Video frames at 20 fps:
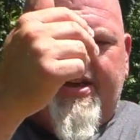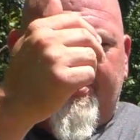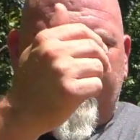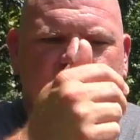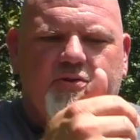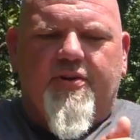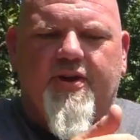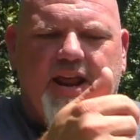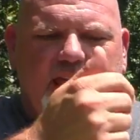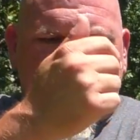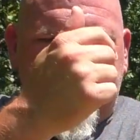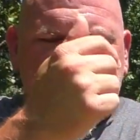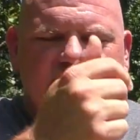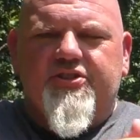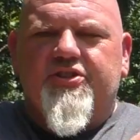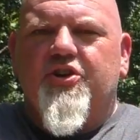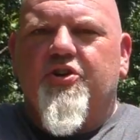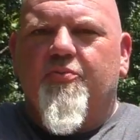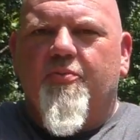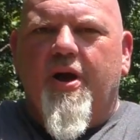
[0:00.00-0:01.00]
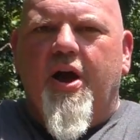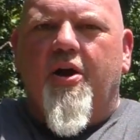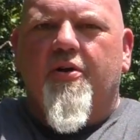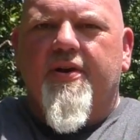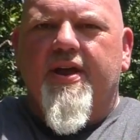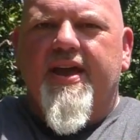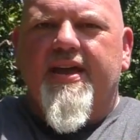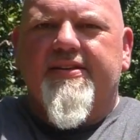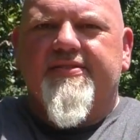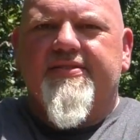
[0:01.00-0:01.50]
you can actually shoot
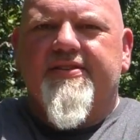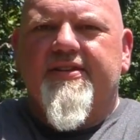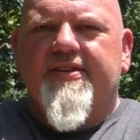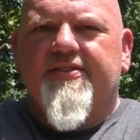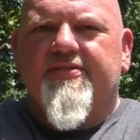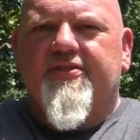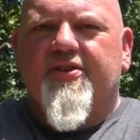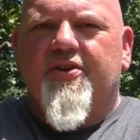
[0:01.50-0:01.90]
broadheads in this